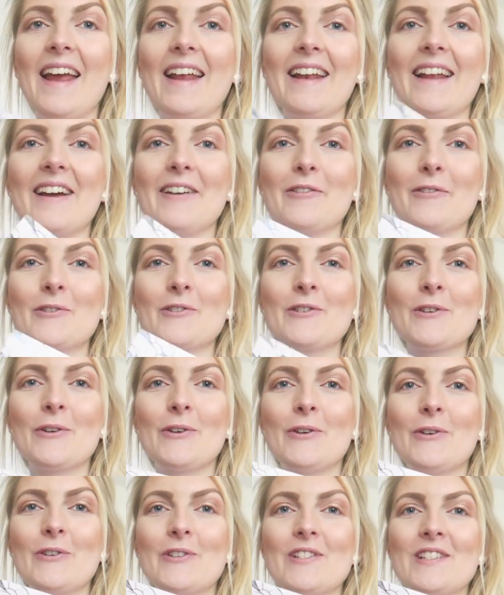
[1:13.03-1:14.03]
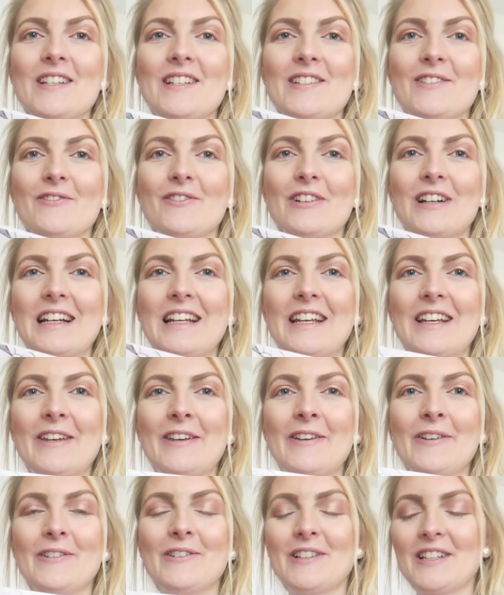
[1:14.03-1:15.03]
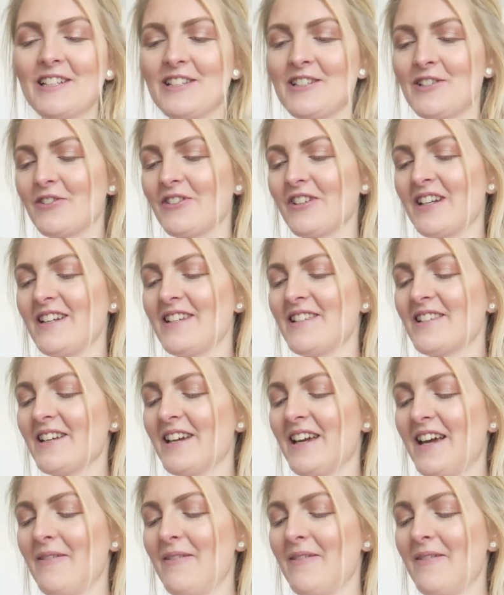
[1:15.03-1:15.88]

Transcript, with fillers: And I also used this really cute Catrice